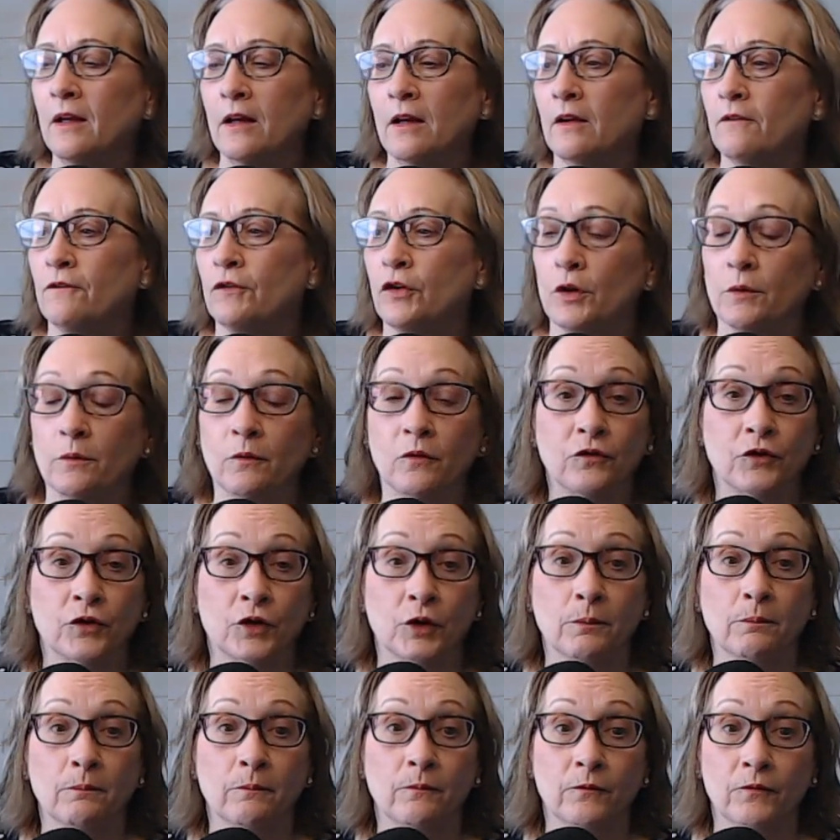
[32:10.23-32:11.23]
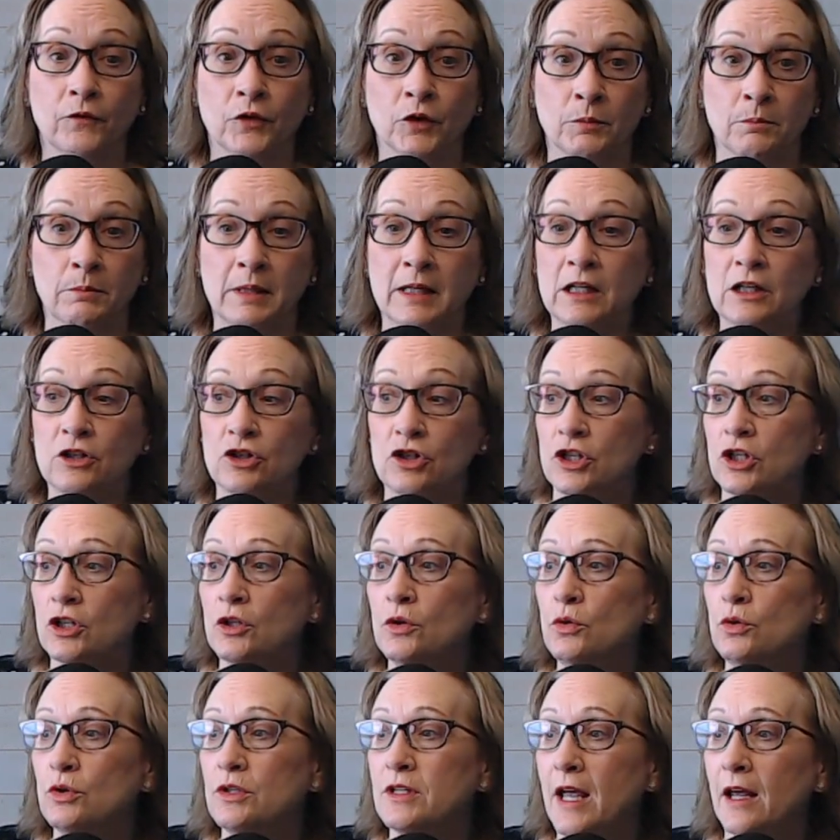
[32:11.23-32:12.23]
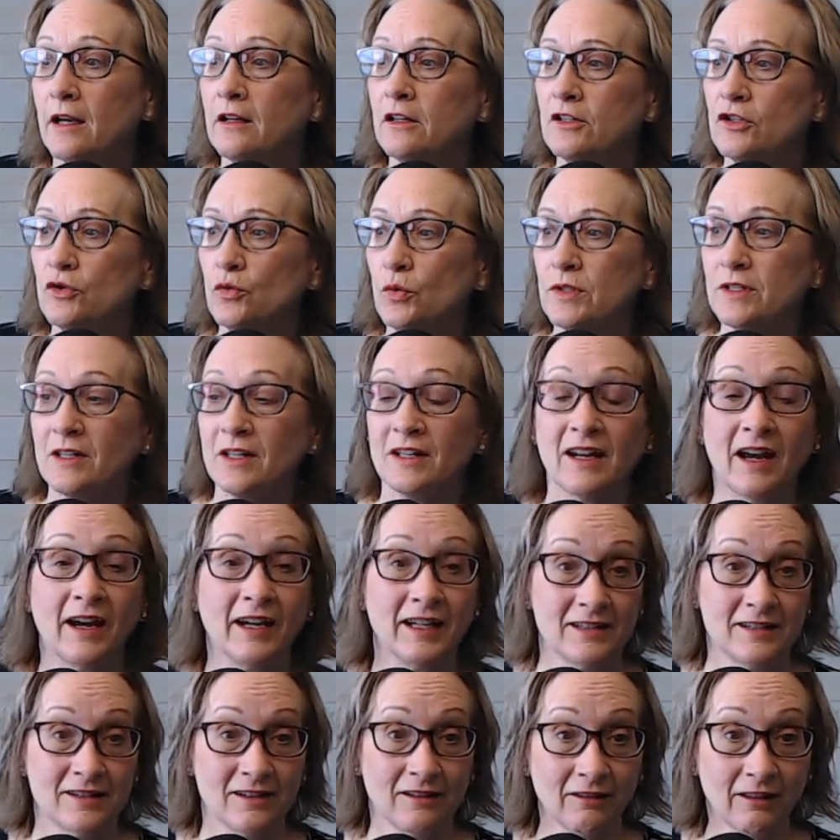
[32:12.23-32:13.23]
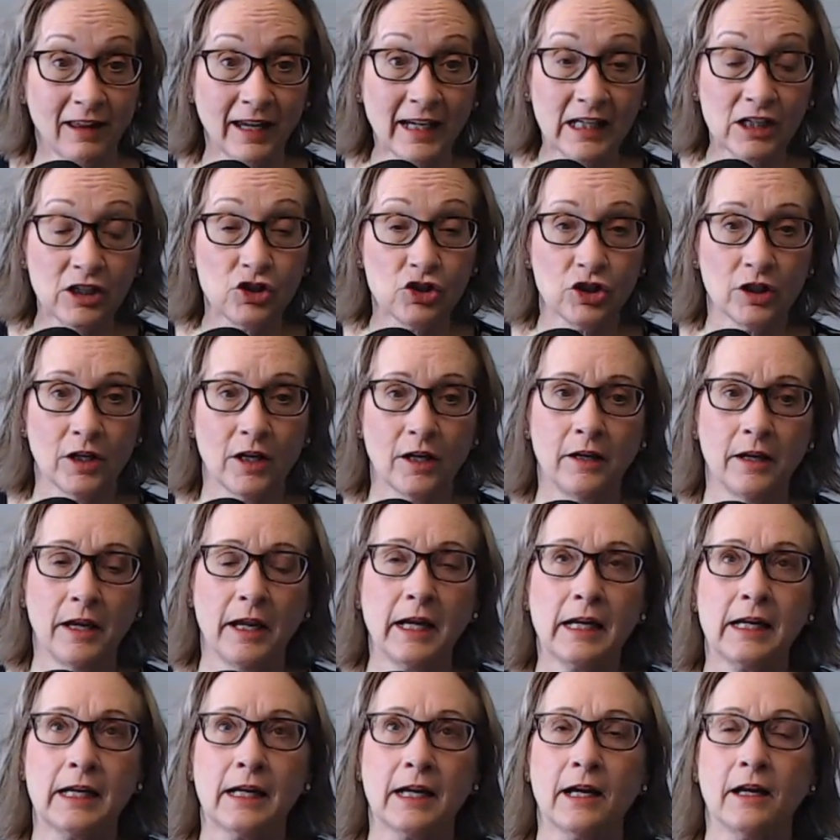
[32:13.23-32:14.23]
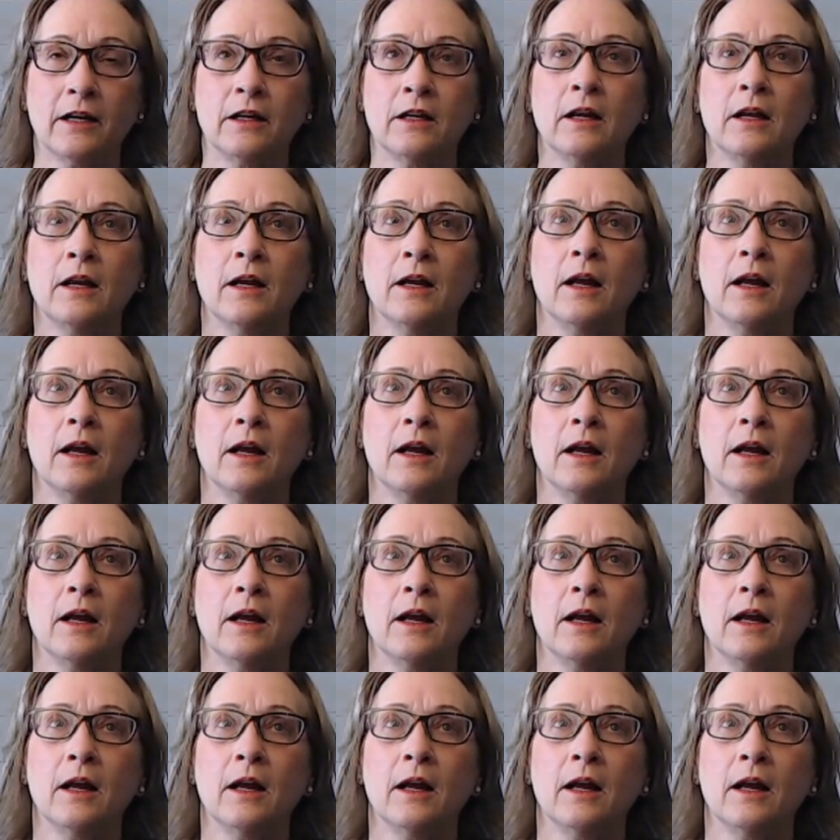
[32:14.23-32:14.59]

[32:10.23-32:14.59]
For me too, Dennis was in isolation, and